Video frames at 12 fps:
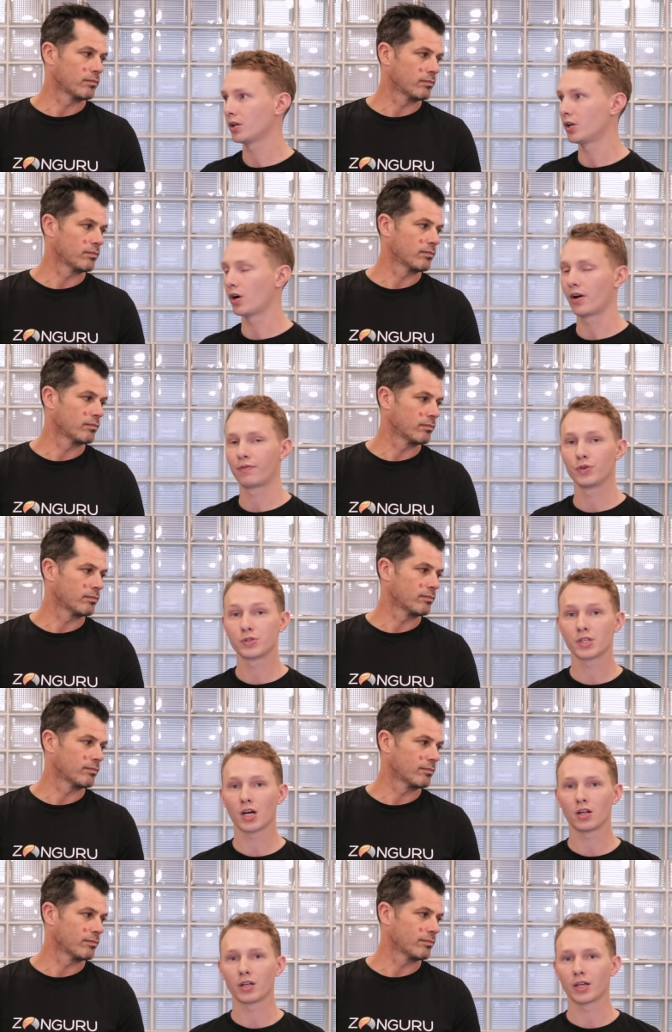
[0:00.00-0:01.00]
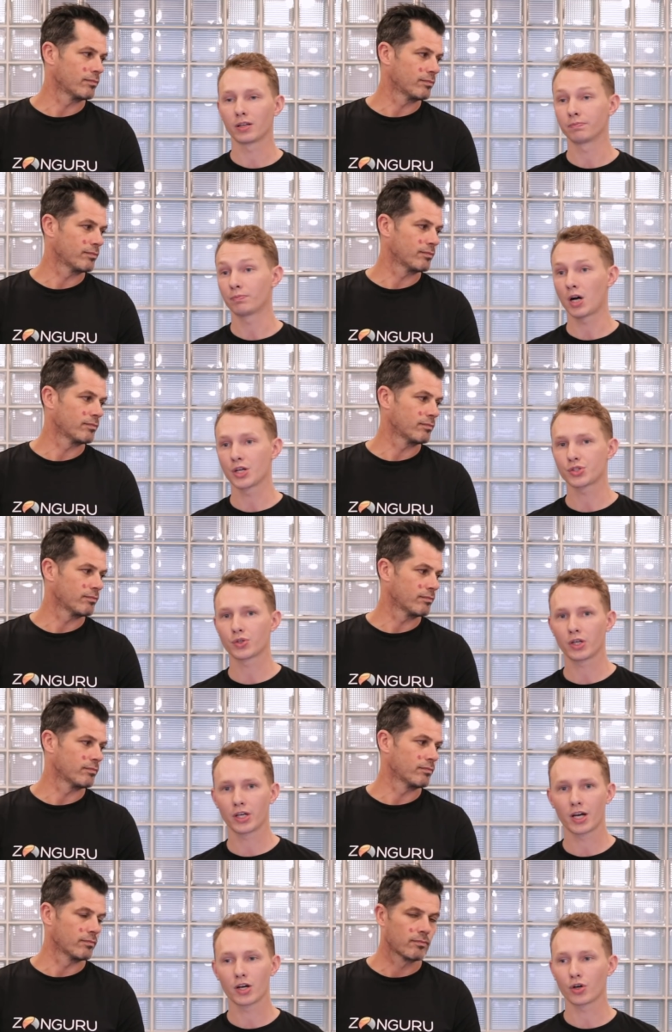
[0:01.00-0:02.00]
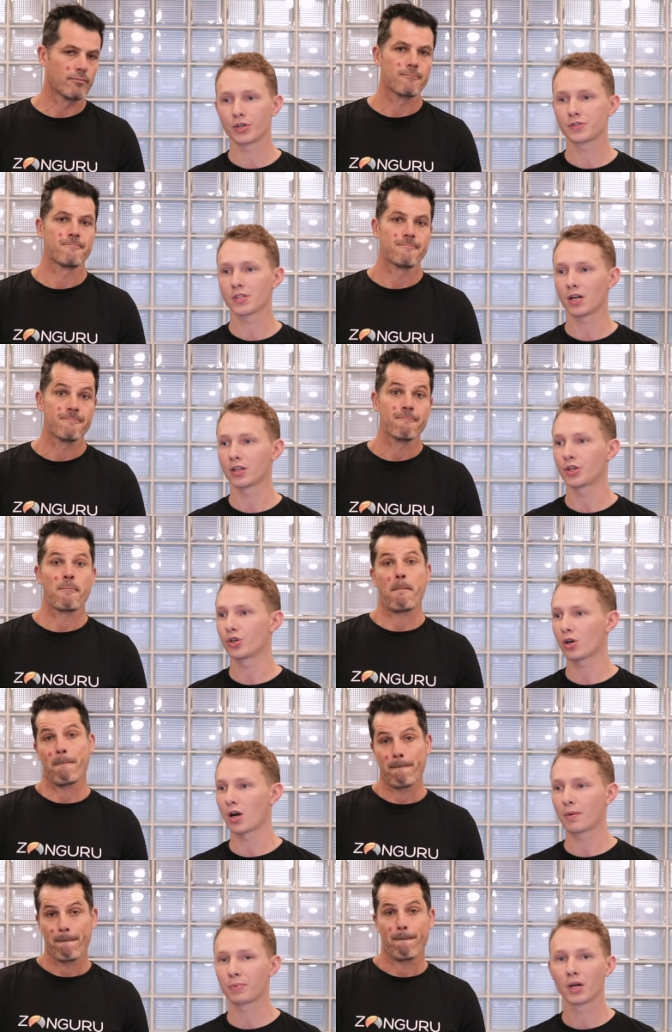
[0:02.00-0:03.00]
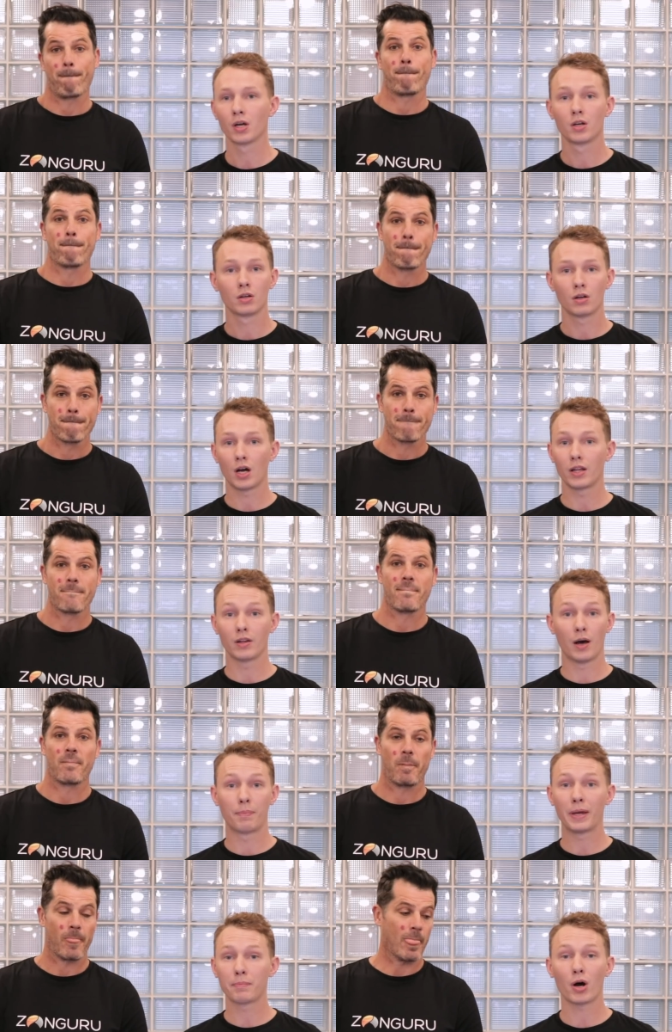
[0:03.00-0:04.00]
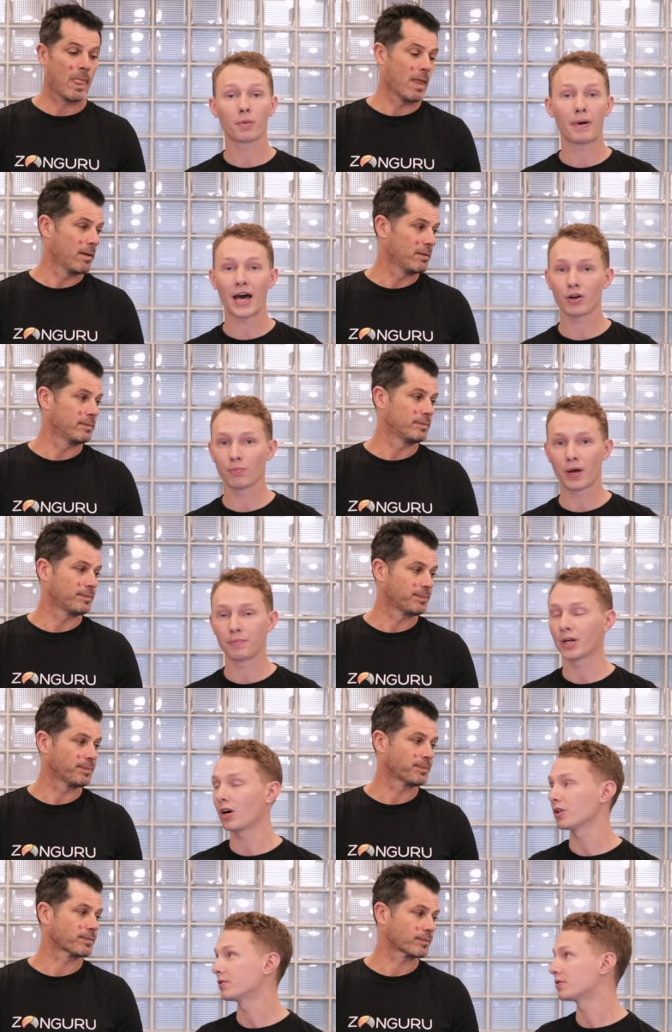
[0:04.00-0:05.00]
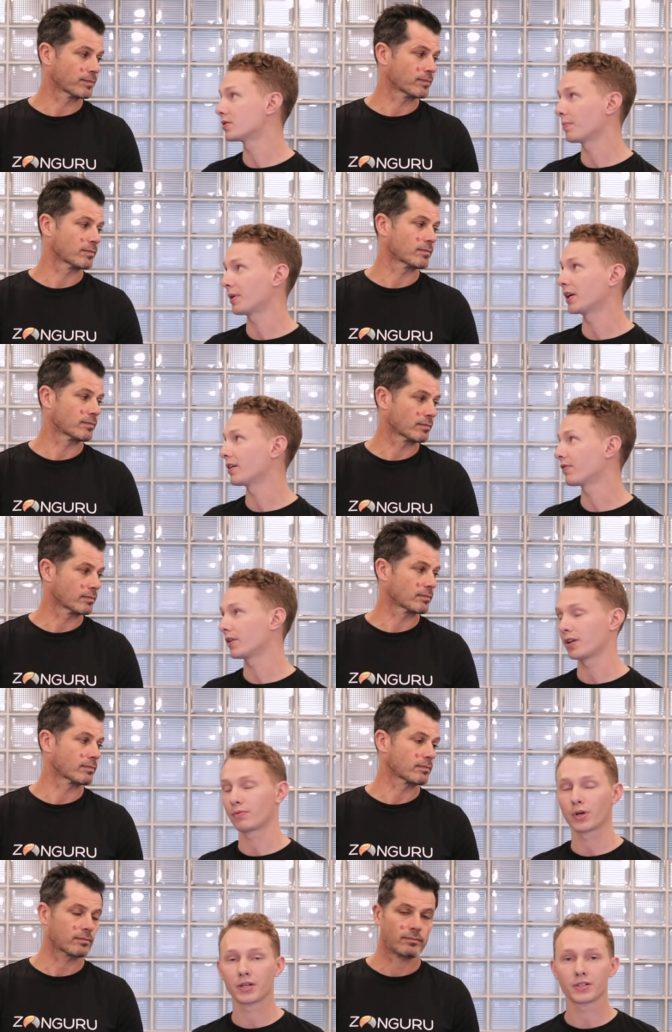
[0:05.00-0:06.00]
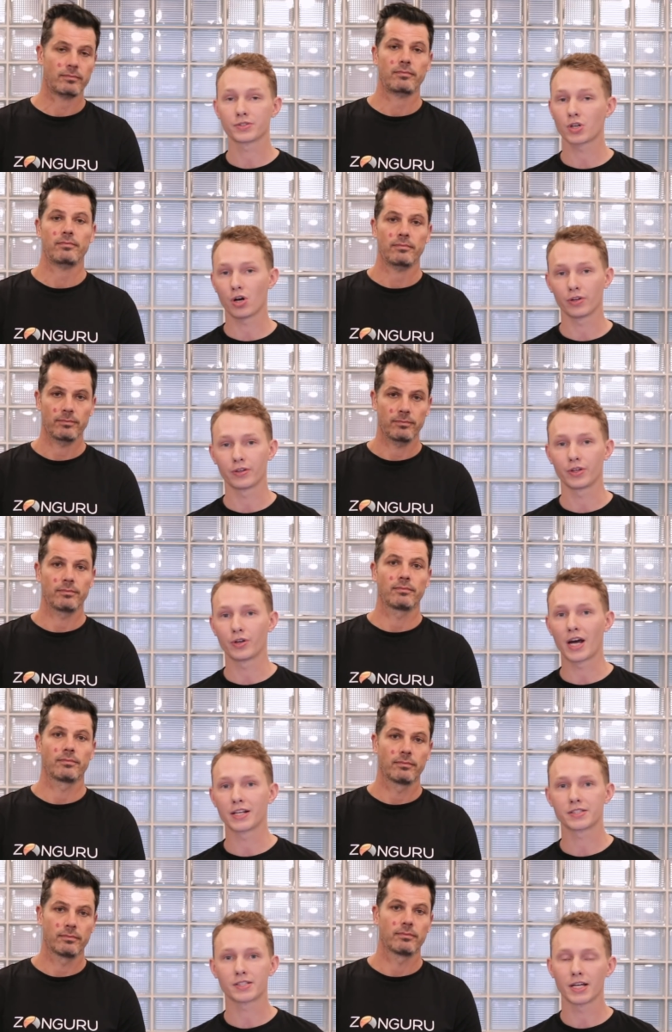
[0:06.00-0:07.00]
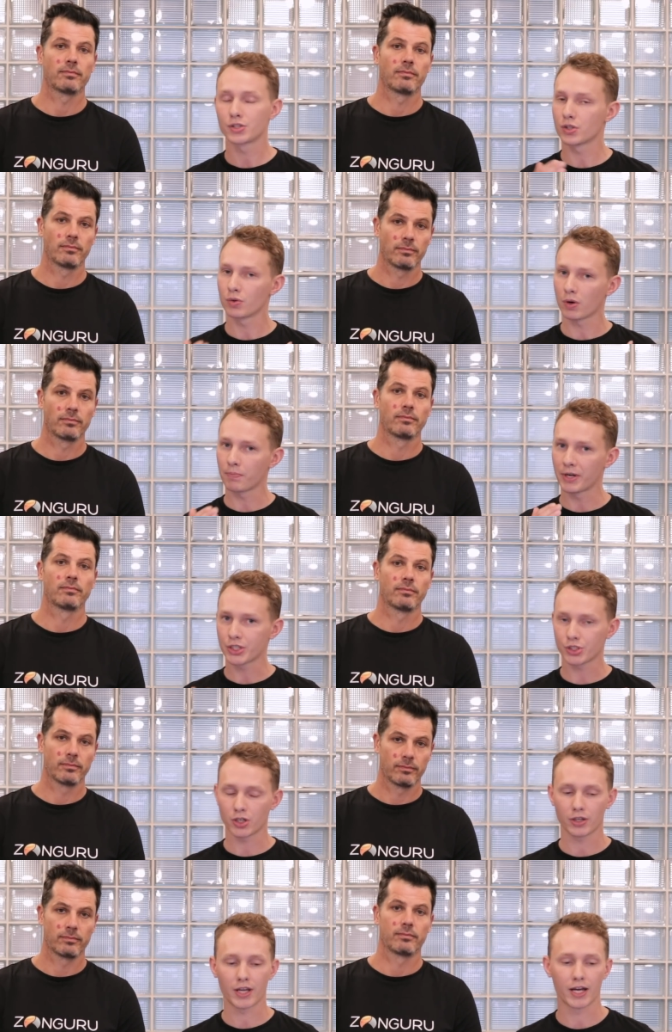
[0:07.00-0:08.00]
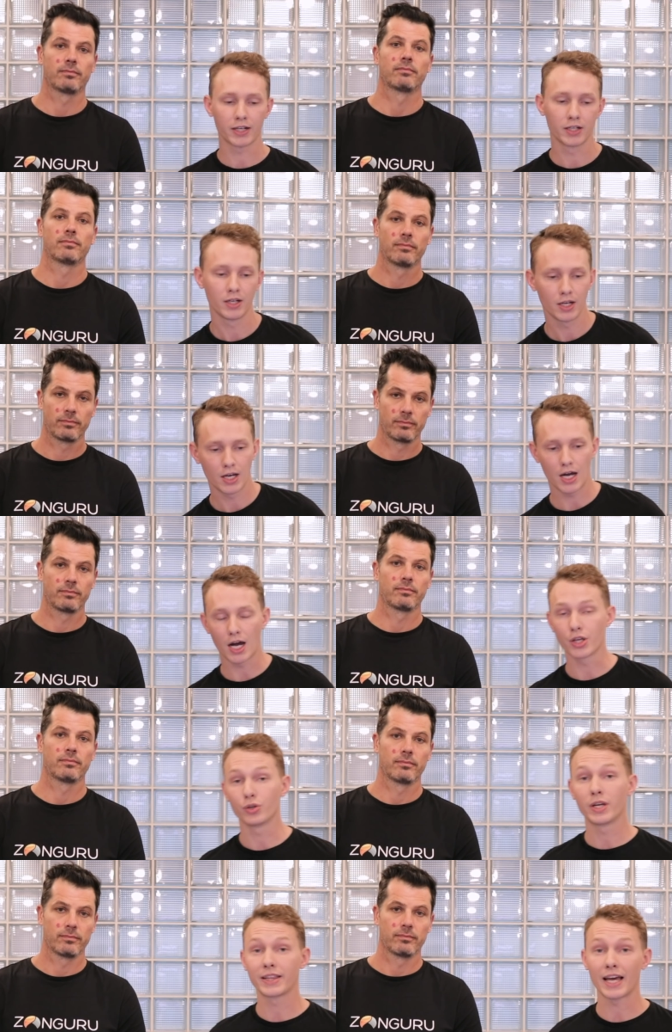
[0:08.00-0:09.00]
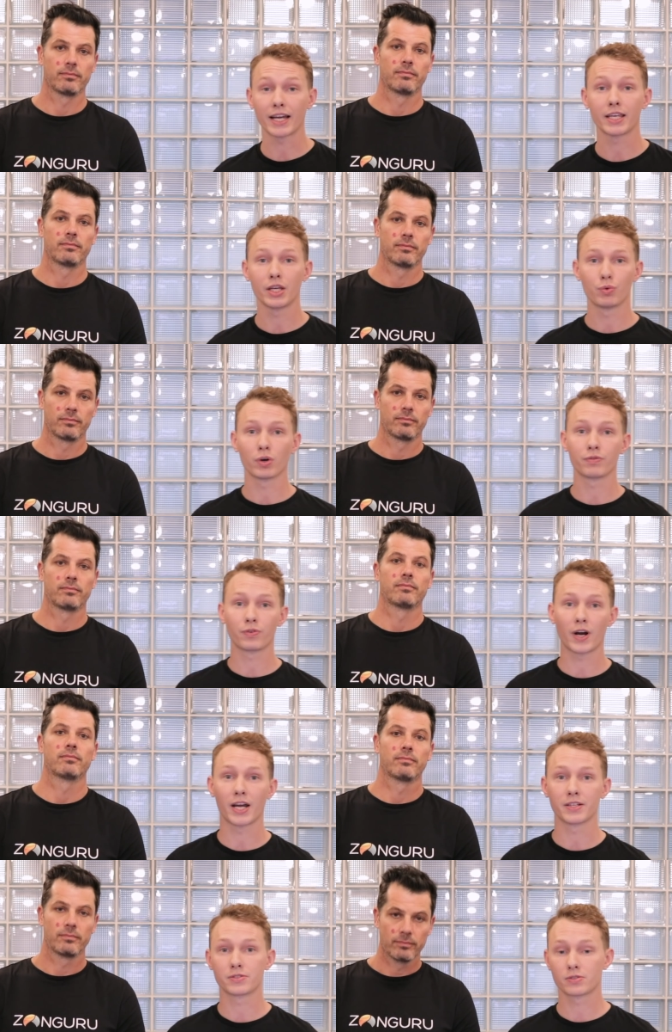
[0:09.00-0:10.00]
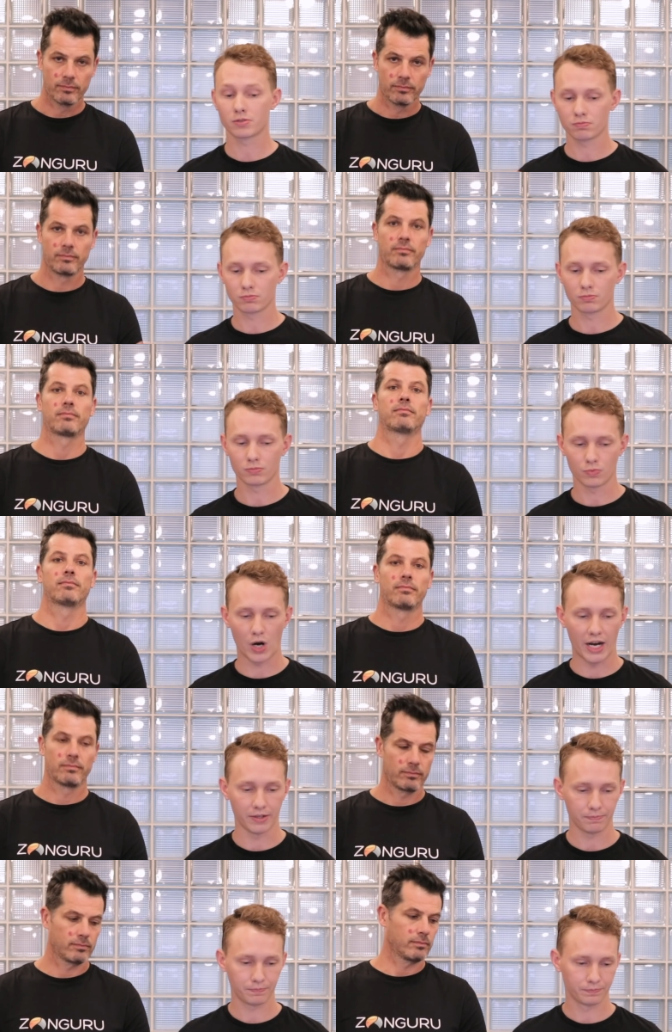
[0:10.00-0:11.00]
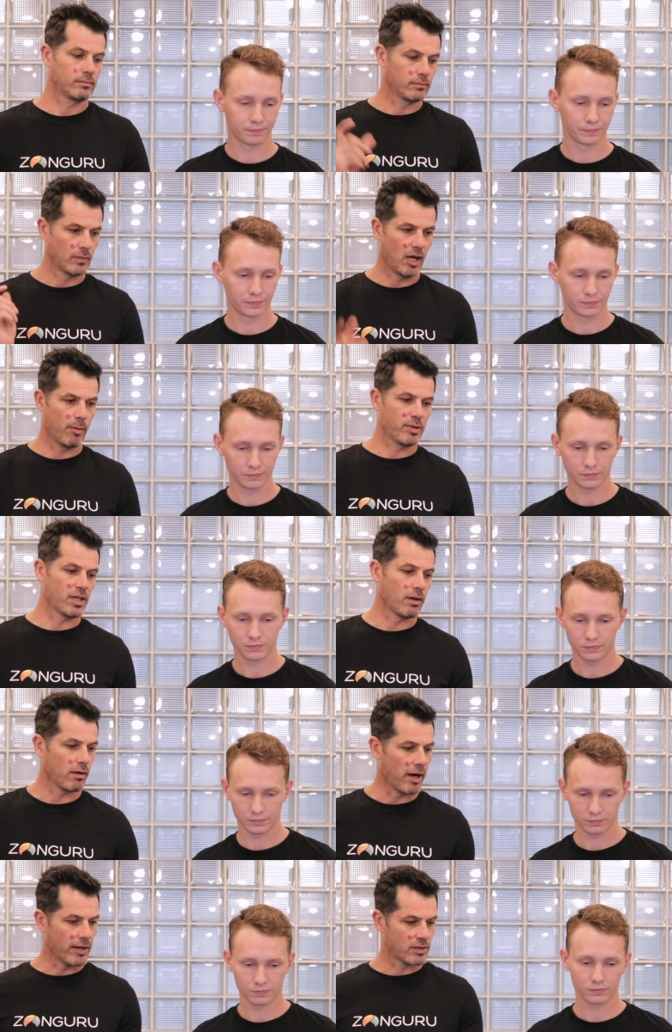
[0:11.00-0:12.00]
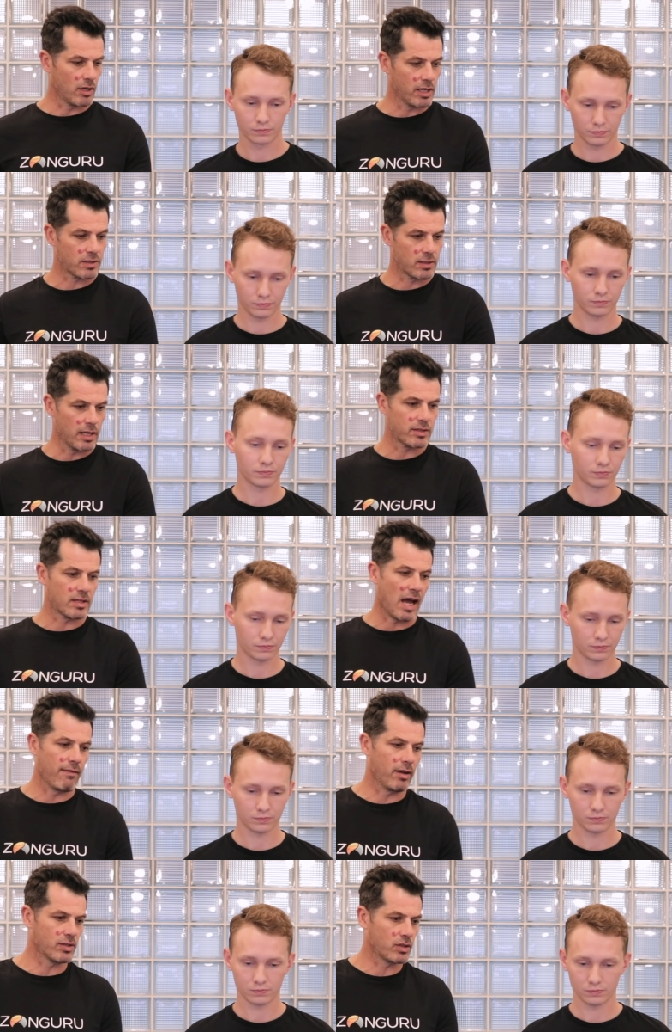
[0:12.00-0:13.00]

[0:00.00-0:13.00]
Speaker 1: You know, if you sell in Australia or you sell in Europe, a ping pong paddle might be called something different than what it is called in the United States. So you want to make sure that uh, you get that keyword phrase right. 100%. All right, so let's let's dive in.